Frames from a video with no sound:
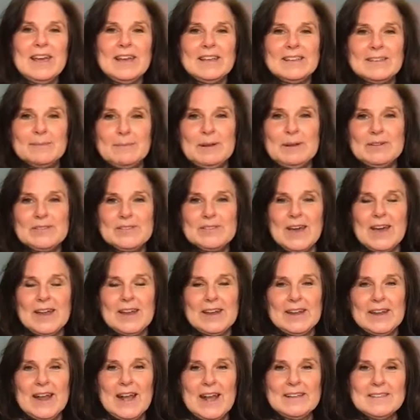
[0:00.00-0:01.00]
spilt on
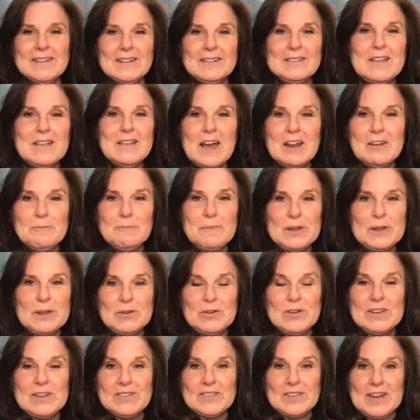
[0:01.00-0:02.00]
it, has a lot of
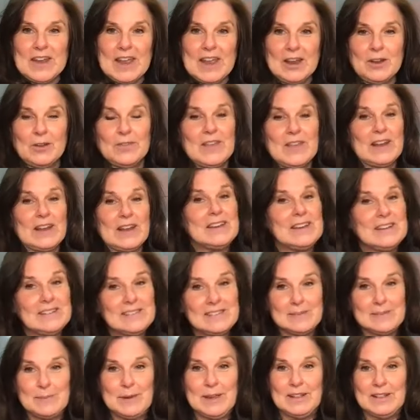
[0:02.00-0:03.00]
bitterness and anger that
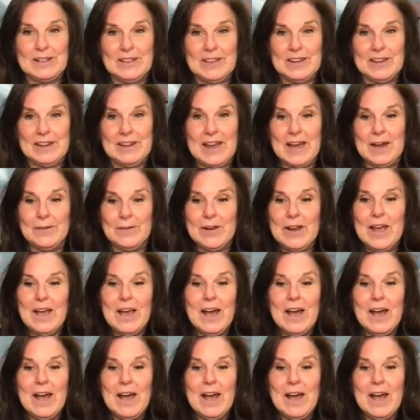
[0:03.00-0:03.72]
needs to be cleaned out.